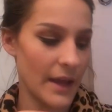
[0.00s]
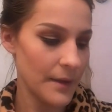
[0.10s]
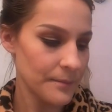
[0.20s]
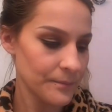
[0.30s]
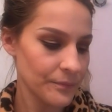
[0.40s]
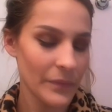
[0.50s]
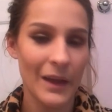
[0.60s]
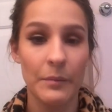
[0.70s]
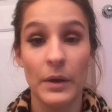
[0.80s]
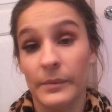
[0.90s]
I
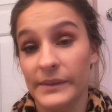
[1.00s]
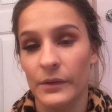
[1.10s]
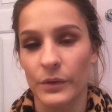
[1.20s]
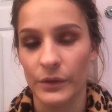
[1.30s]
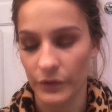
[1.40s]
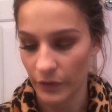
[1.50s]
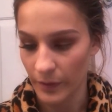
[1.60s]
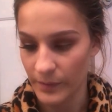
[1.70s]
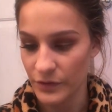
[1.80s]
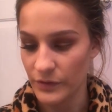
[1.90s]
probably said rose
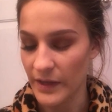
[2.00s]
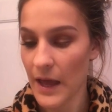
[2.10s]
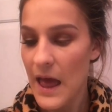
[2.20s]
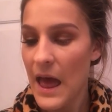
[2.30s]
earlier, but it's rosé.